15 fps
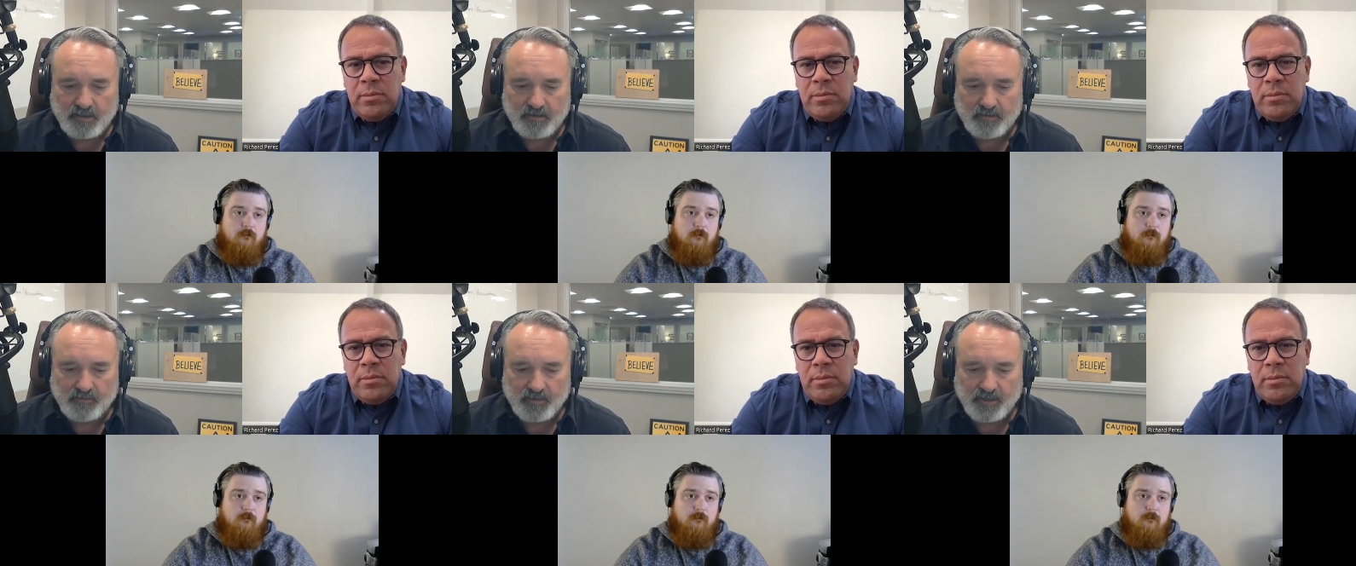
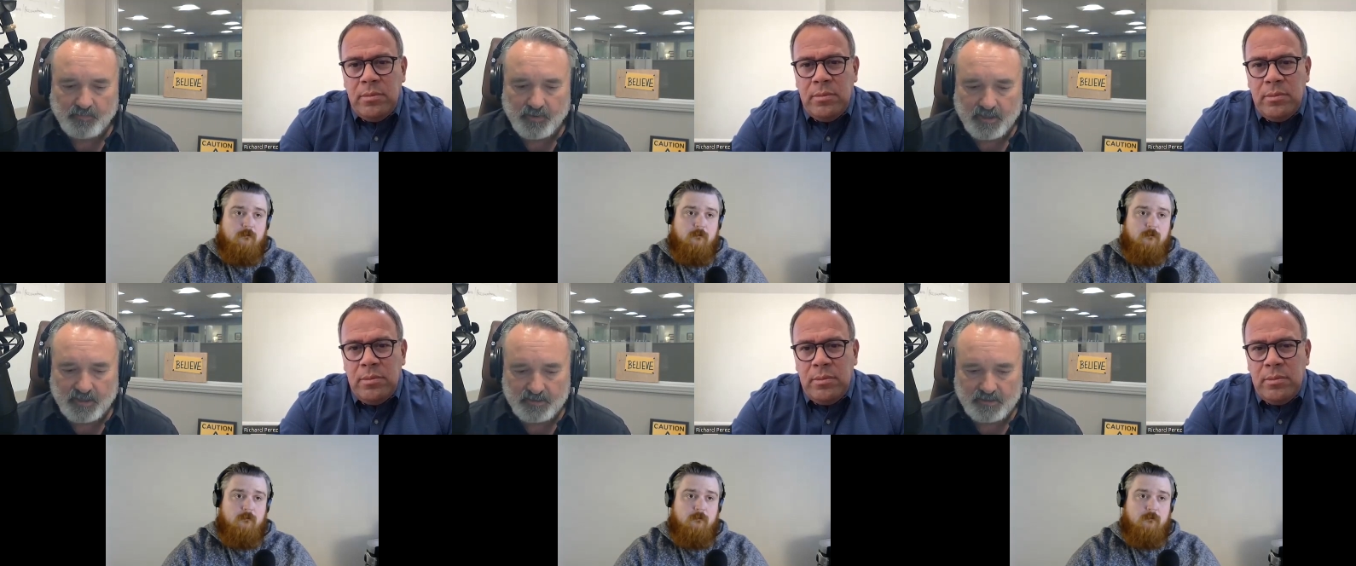Speaker 1: of
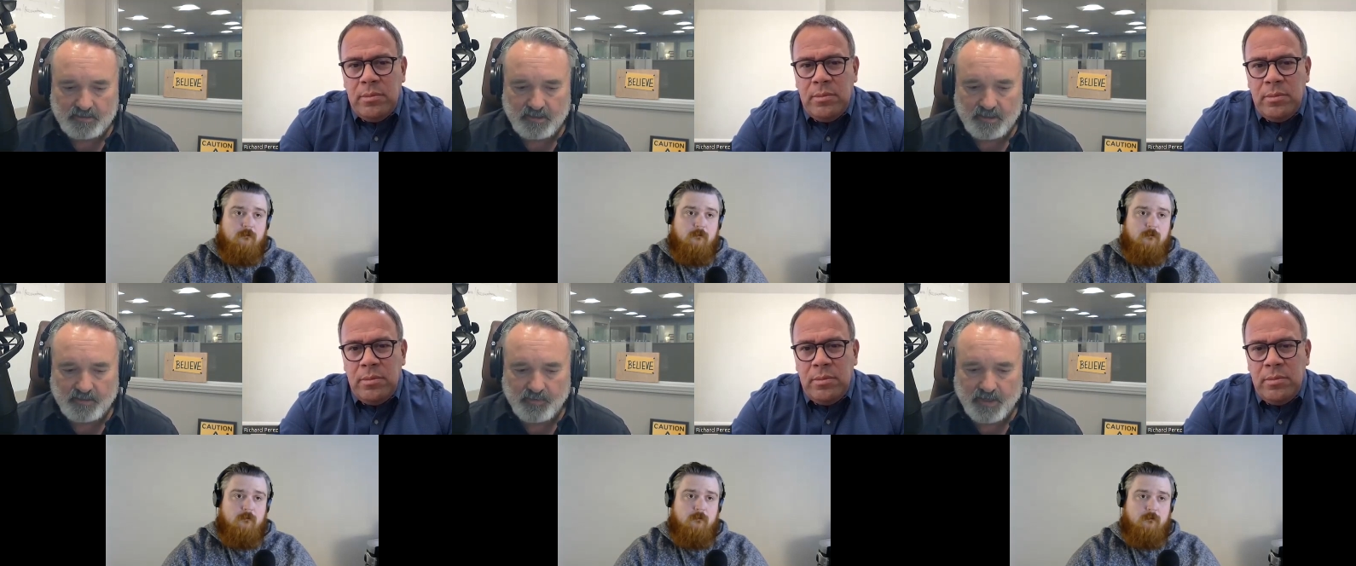Apax. It's
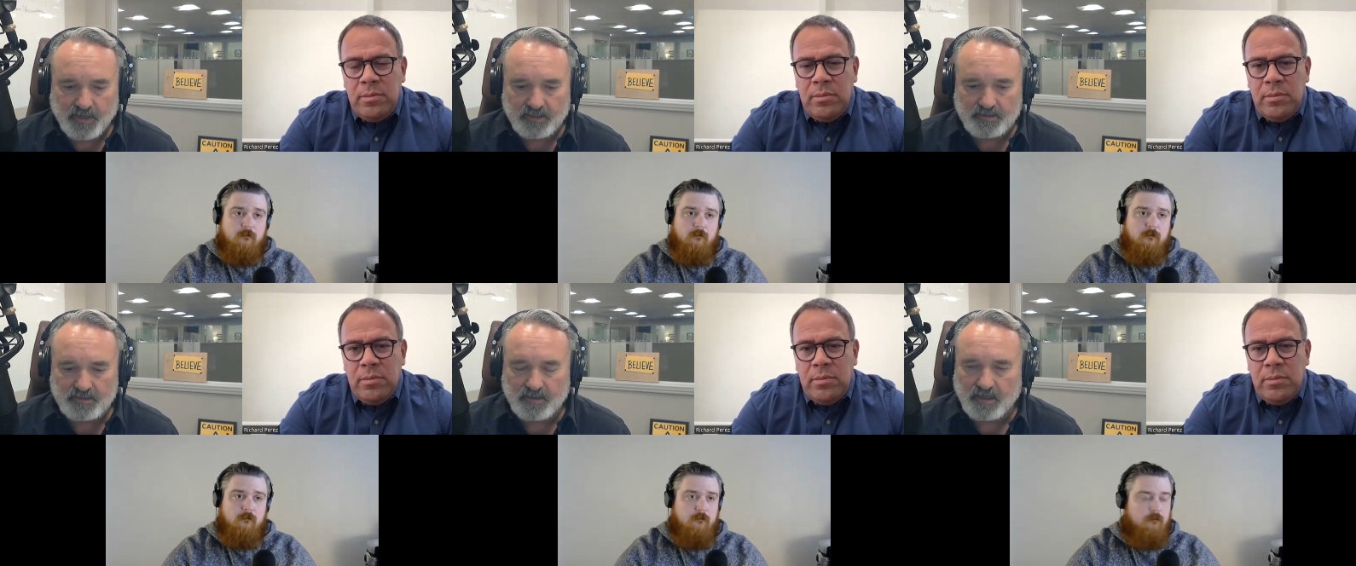
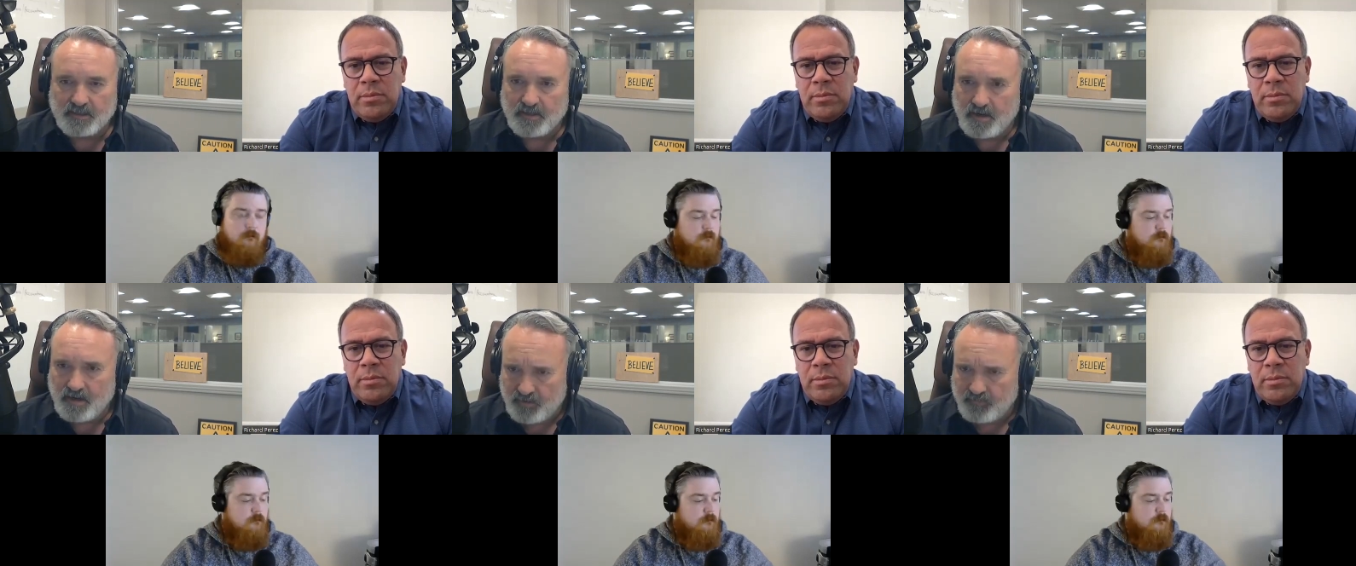
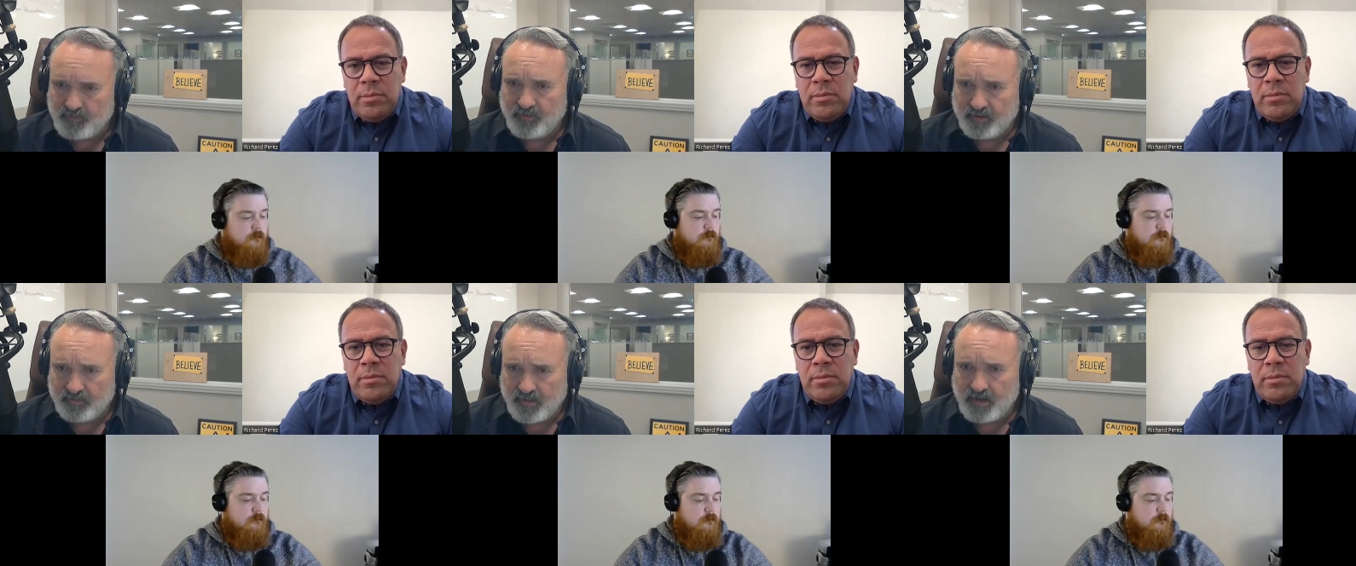apax.com. I
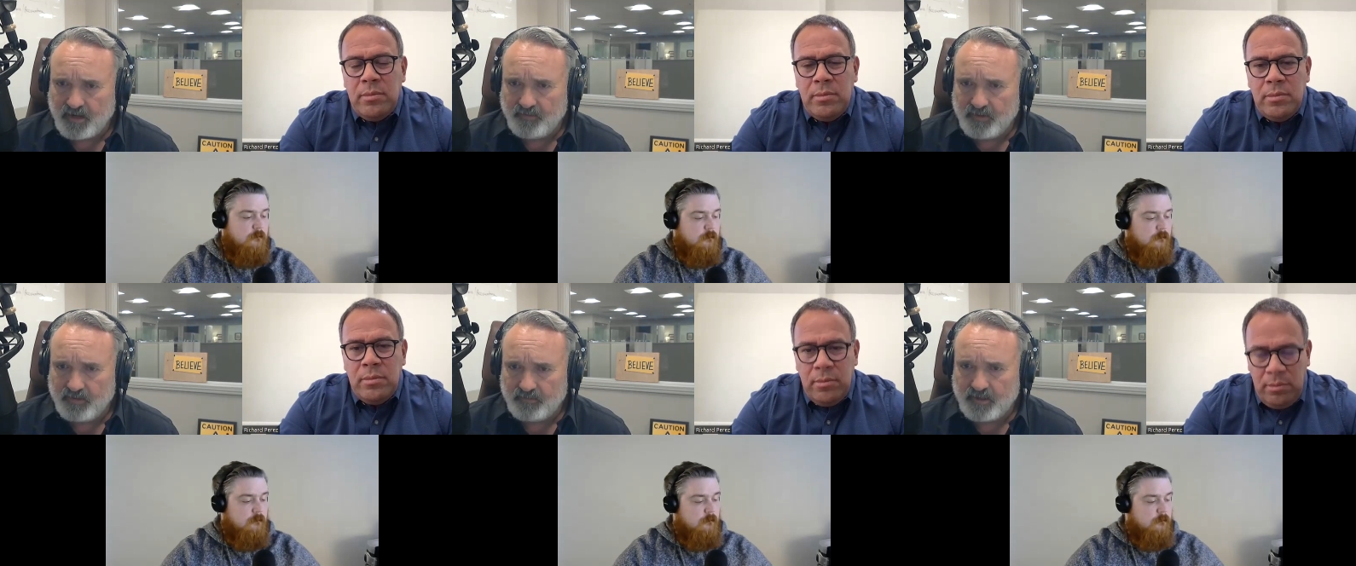think that have
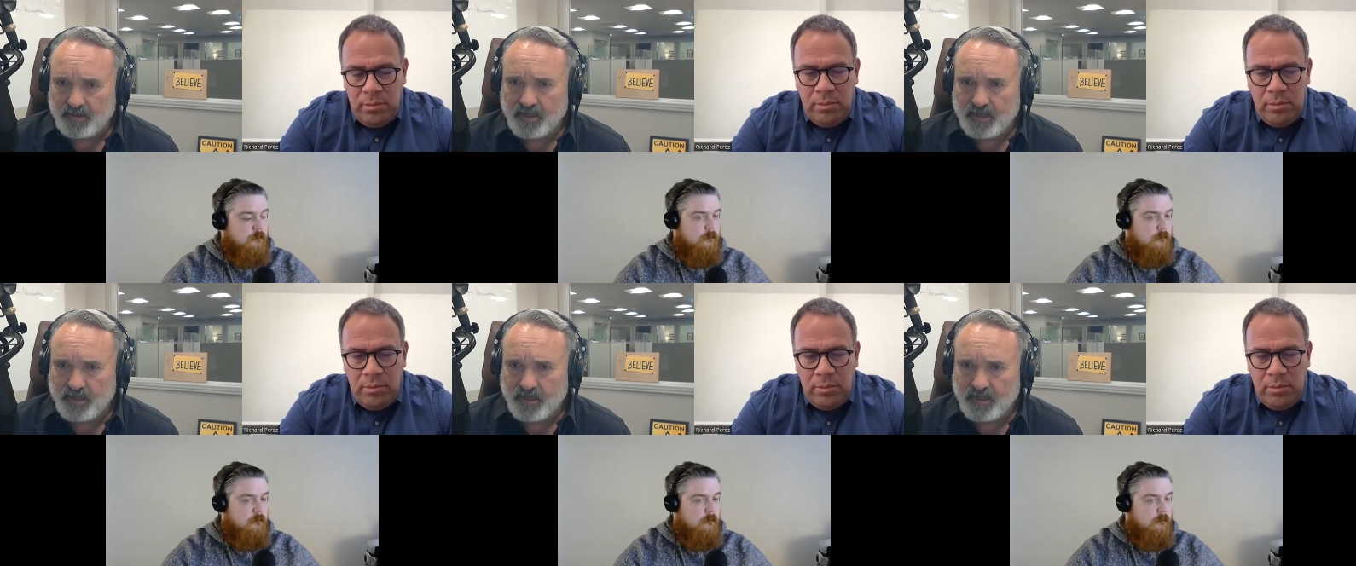that right.